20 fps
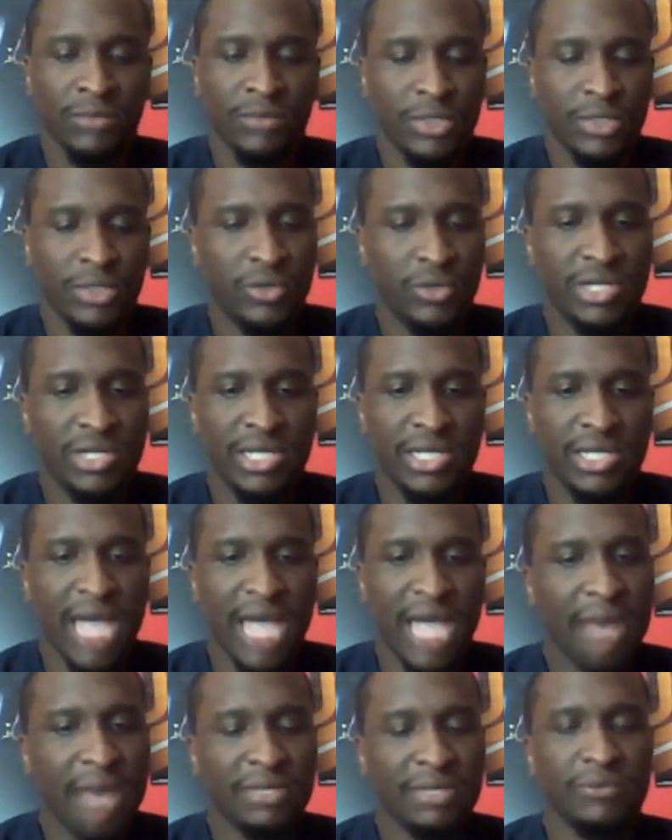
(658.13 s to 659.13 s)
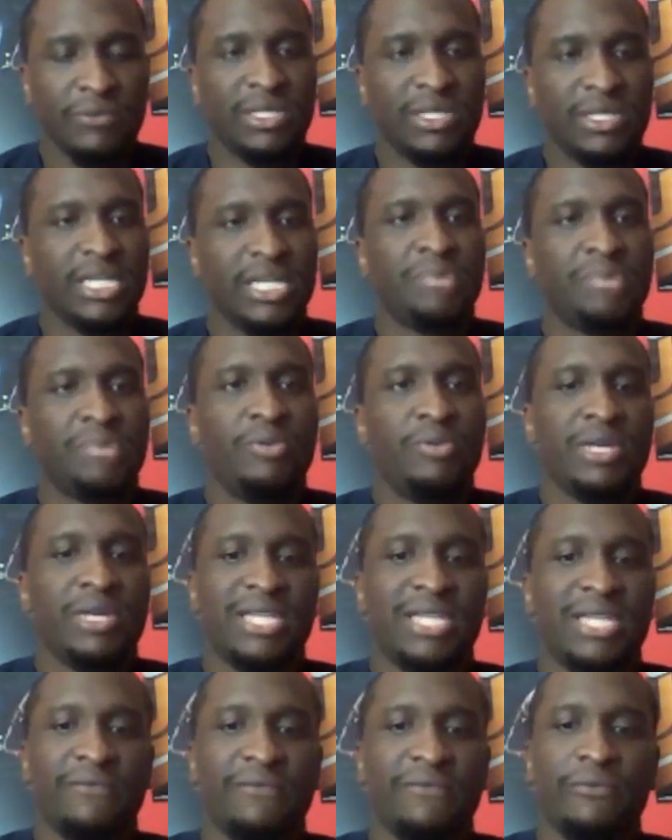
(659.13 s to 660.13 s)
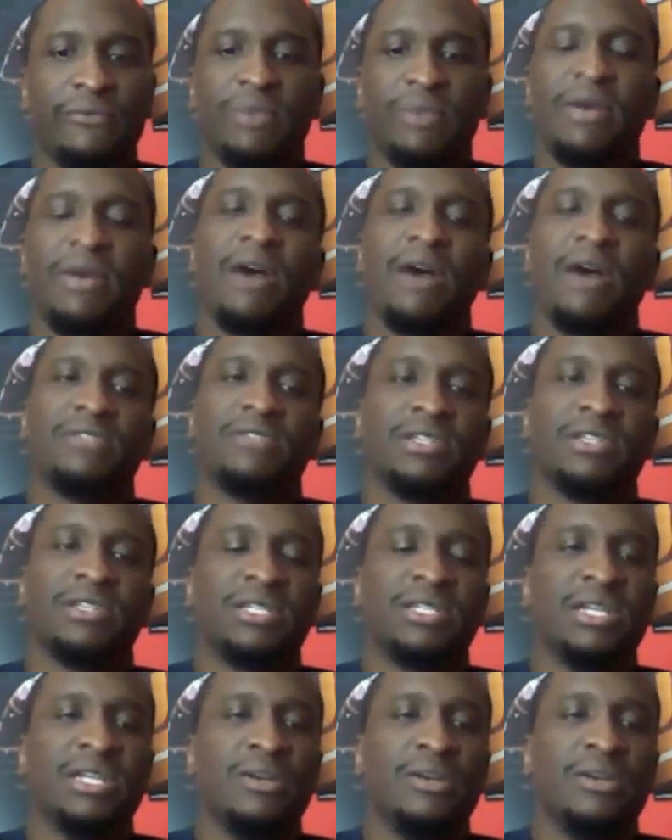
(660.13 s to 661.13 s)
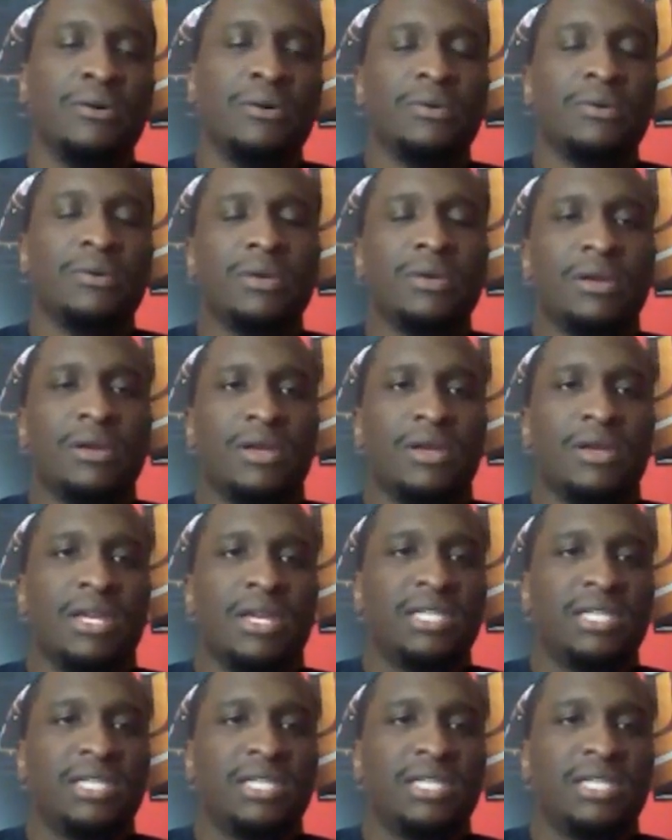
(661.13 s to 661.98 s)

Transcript: Tristan Thompson with 6.7 rebounds and a steal. His